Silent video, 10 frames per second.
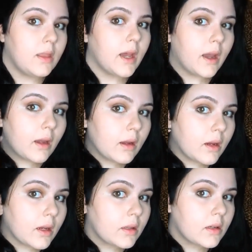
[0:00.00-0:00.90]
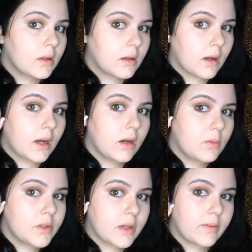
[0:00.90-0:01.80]
that, and I
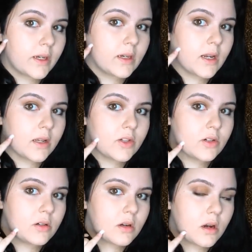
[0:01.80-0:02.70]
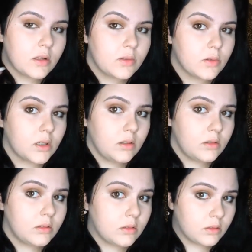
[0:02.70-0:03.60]
almost have like a natural contour,
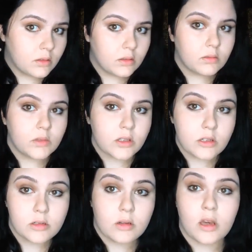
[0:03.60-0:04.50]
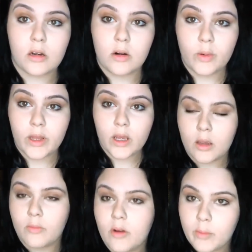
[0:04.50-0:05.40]
which I don't know where
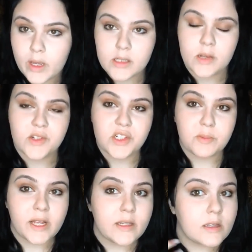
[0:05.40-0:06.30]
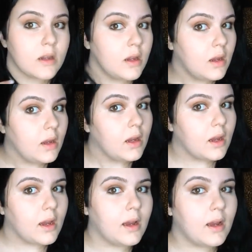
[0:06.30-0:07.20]
came from. I guess I was just blessed.
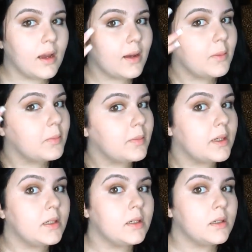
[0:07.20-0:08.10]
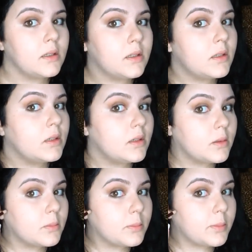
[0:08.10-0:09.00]

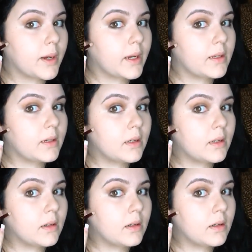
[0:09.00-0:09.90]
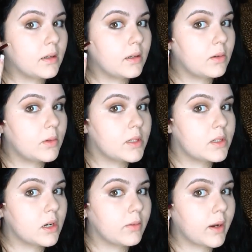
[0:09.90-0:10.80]
But you want to
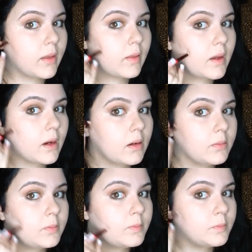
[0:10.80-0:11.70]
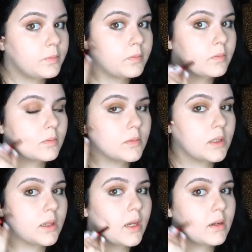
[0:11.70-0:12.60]
start right there
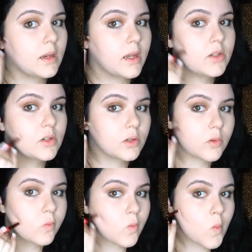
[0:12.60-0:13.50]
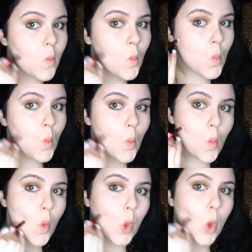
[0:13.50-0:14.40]
in that natural
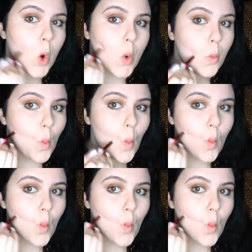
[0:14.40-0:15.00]
line.